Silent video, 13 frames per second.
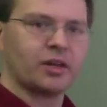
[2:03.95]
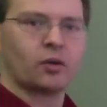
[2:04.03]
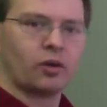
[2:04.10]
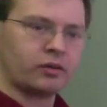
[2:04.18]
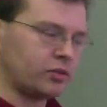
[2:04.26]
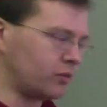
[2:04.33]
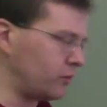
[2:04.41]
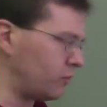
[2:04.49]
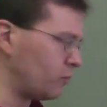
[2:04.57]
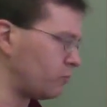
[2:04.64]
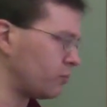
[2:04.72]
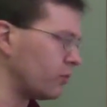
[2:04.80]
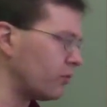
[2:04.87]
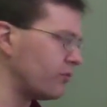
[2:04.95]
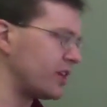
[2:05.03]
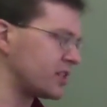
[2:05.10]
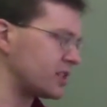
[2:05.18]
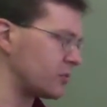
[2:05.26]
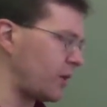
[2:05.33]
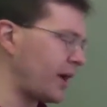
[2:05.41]
Oh, you can prove
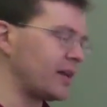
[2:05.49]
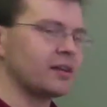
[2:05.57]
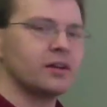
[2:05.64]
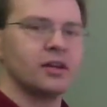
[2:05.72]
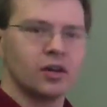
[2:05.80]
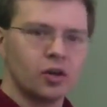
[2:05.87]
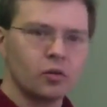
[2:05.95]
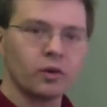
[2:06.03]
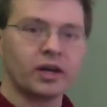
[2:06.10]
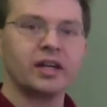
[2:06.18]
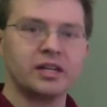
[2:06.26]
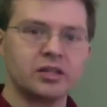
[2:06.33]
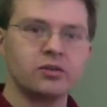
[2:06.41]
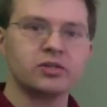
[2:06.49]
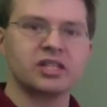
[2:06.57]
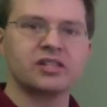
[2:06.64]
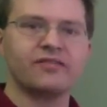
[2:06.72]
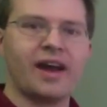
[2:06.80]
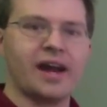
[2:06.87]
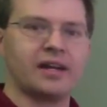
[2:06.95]
this is right. We're going to use
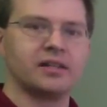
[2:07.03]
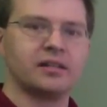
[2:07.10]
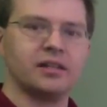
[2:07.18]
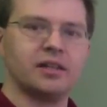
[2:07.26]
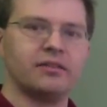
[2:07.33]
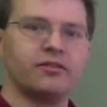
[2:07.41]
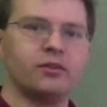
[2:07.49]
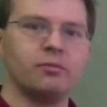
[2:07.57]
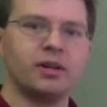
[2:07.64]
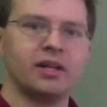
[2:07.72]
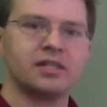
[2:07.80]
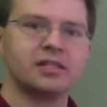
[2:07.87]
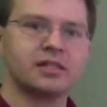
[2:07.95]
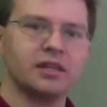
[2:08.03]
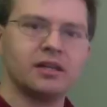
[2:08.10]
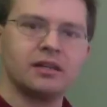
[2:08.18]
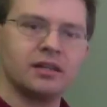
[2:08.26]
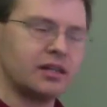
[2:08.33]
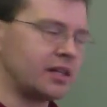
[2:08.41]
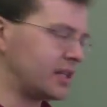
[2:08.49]
this fact in a few minutes
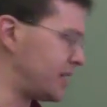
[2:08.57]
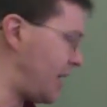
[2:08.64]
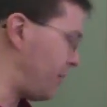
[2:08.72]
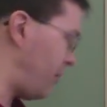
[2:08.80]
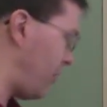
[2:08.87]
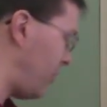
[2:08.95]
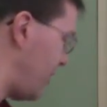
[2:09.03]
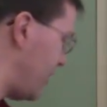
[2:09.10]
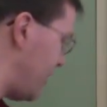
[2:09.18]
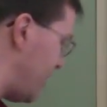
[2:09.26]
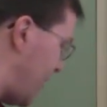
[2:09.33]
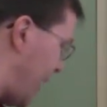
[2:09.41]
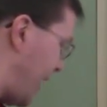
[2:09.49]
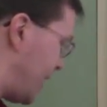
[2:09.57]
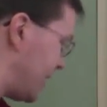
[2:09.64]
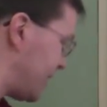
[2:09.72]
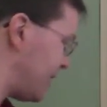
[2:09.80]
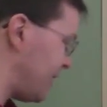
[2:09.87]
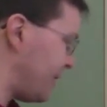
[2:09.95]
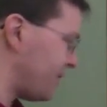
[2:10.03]
to in an example.
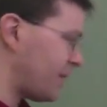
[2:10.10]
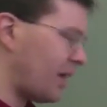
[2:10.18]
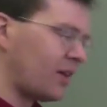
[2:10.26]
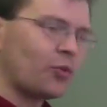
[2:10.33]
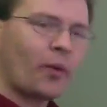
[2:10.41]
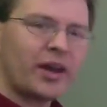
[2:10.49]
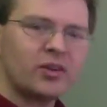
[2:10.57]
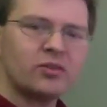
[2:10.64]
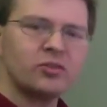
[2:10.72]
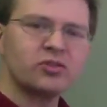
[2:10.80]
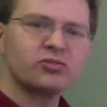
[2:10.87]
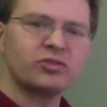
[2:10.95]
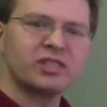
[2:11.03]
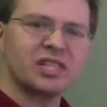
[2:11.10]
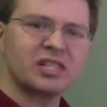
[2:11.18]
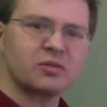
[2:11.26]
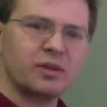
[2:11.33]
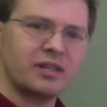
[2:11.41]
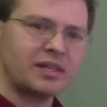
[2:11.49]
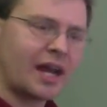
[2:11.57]
And the way you usually see
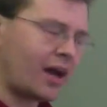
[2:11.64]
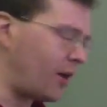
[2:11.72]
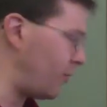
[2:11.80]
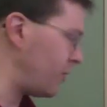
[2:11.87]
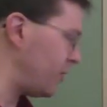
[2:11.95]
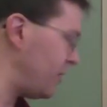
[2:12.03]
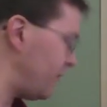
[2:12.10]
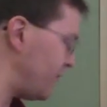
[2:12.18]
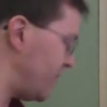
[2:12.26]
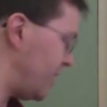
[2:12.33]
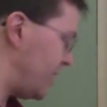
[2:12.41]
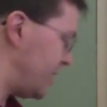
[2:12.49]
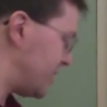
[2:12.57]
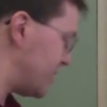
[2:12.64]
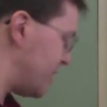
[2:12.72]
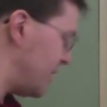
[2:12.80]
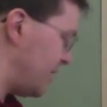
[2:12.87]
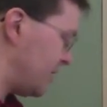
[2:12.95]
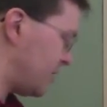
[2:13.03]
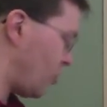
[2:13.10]
this written down is
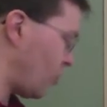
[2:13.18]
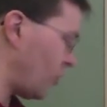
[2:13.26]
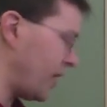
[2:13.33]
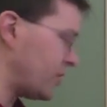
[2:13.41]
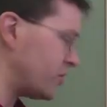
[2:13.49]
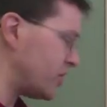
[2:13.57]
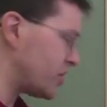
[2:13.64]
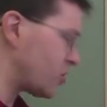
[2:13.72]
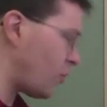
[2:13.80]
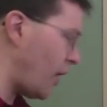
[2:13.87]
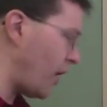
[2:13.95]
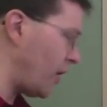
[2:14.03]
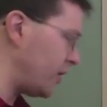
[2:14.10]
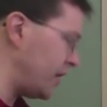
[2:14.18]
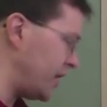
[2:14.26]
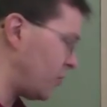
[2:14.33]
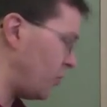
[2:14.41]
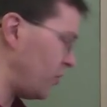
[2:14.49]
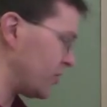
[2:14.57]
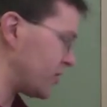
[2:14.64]
total energy squared
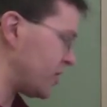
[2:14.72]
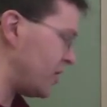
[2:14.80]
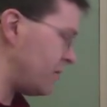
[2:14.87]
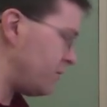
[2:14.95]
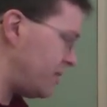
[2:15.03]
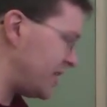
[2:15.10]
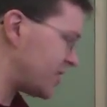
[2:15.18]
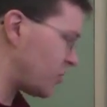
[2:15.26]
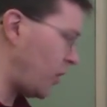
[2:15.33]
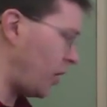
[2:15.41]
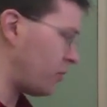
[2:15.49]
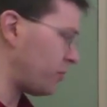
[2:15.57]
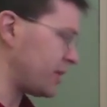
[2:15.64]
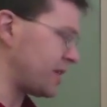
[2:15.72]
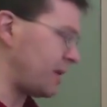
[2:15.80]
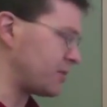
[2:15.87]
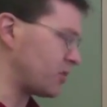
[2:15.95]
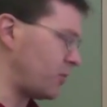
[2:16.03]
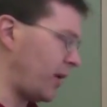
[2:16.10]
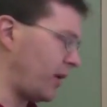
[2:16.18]
equals p squared plus m
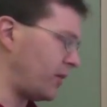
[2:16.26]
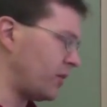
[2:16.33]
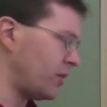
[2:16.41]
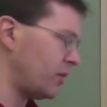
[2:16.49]
squared.